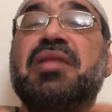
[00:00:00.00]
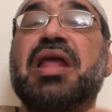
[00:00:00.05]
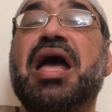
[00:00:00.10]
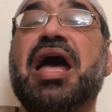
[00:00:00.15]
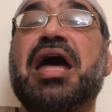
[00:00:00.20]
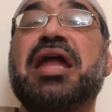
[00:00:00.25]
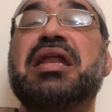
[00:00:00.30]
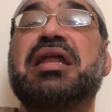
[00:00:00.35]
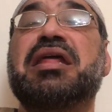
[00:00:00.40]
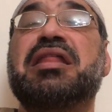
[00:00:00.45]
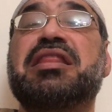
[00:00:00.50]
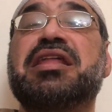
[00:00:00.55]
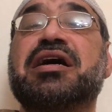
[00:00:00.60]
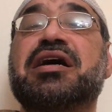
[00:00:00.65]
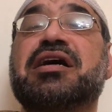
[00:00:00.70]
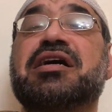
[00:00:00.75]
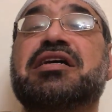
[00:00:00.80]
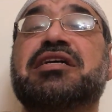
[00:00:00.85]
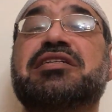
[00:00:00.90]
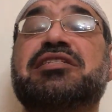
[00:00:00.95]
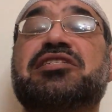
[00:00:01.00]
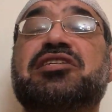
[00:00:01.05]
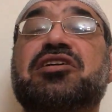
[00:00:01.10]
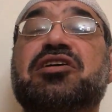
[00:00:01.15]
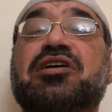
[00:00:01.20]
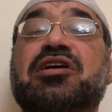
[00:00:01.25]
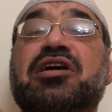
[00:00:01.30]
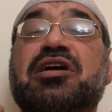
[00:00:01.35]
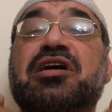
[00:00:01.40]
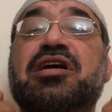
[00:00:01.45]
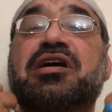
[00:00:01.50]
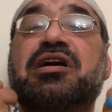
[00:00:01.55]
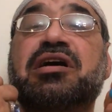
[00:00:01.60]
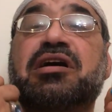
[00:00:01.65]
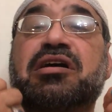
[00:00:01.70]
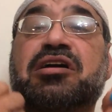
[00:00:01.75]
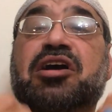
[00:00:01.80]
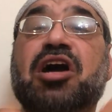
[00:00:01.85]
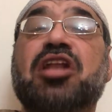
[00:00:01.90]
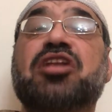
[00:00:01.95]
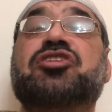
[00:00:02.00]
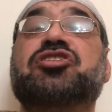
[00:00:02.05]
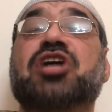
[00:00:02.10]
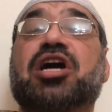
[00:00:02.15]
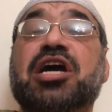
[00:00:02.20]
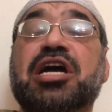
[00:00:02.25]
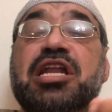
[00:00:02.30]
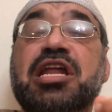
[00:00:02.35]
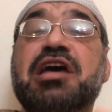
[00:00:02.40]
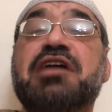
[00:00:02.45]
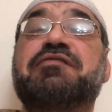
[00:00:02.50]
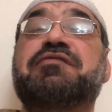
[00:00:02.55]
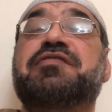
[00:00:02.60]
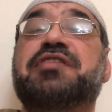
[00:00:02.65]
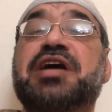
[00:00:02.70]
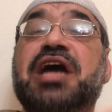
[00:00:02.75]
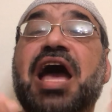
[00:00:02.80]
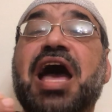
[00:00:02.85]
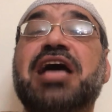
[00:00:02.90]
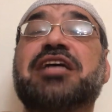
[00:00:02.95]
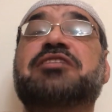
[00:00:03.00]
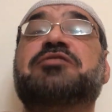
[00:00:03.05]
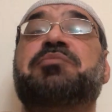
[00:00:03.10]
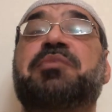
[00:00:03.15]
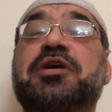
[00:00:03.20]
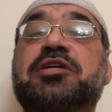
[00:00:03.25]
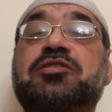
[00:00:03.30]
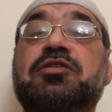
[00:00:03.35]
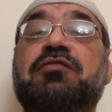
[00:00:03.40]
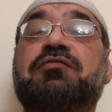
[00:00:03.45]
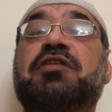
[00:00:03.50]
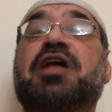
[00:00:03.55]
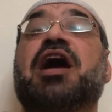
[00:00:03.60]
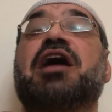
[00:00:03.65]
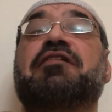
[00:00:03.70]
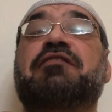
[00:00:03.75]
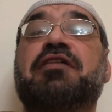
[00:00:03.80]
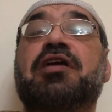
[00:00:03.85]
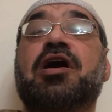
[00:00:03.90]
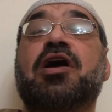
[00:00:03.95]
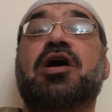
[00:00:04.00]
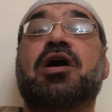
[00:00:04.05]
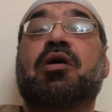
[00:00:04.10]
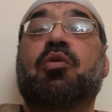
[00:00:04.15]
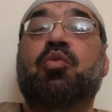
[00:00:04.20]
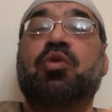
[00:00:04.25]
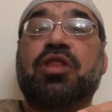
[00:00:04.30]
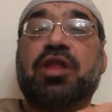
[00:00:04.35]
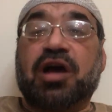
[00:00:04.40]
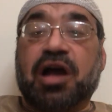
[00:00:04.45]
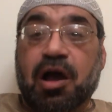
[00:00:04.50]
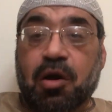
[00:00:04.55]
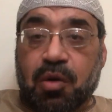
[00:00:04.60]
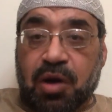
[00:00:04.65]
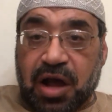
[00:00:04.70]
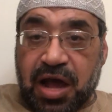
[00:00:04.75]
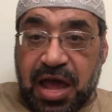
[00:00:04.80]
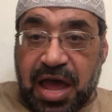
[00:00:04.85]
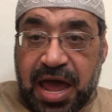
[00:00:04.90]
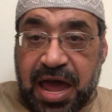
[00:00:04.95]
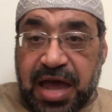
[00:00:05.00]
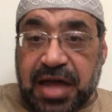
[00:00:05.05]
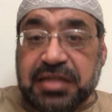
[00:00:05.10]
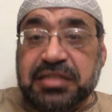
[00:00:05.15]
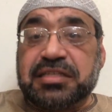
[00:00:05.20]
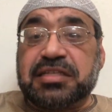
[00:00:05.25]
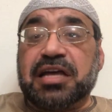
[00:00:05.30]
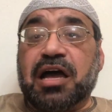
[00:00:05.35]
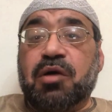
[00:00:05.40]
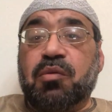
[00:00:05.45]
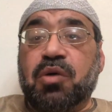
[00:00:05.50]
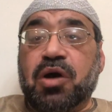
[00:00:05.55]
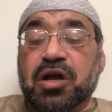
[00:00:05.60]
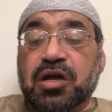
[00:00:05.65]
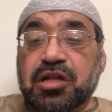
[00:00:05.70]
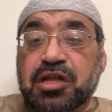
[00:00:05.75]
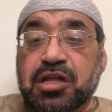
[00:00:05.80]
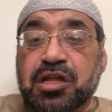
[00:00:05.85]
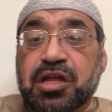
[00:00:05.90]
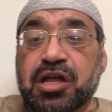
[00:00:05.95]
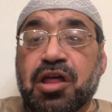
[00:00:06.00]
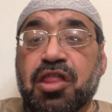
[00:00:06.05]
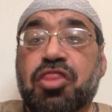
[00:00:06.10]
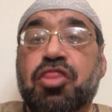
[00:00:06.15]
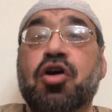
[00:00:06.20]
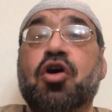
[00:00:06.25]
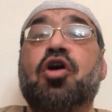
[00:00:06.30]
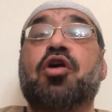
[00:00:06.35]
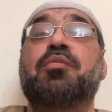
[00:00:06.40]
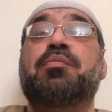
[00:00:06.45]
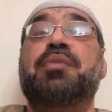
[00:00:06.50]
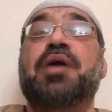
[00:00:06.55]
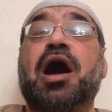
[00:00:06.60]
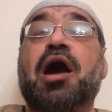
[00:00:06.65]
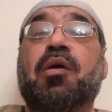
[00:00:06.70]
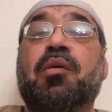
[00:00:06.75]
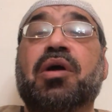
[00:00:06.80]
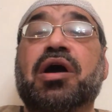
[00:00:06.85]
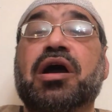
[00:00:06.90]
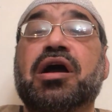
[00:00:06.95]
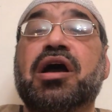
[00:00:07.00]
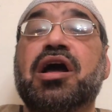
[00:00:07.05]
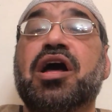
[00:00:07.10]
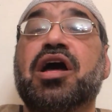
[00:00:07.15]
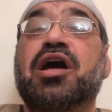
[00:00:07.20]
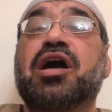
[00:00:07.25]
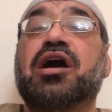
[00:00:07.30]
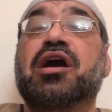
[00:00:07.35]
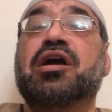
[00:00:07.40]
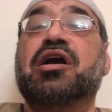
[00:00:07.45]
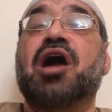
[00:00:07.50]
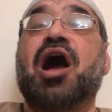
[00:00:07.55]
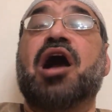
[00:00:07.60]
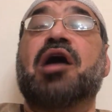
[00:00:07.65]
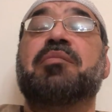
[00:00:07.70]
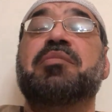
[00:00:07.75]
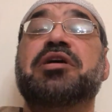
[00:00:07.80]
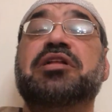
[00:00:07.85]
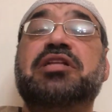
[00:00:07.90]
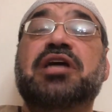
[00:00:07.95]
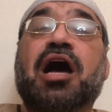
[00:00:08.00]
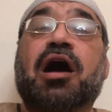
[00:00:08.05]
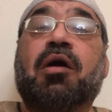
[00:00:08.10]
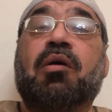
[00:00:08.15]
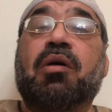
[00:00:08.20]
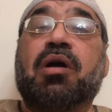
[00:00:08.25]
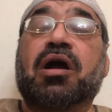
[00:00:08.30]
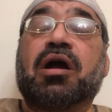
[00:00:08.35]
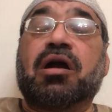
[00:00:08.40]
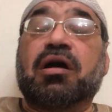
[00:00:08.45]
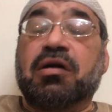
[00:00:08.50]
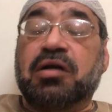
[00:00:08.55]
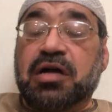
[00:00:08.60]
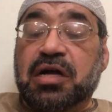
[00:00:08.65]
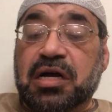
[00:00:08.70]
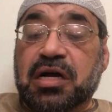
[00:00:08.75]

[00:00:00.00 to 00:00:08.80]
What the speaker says: and there is culture in every aspect of life, whether our hats, our thobe, our garment, our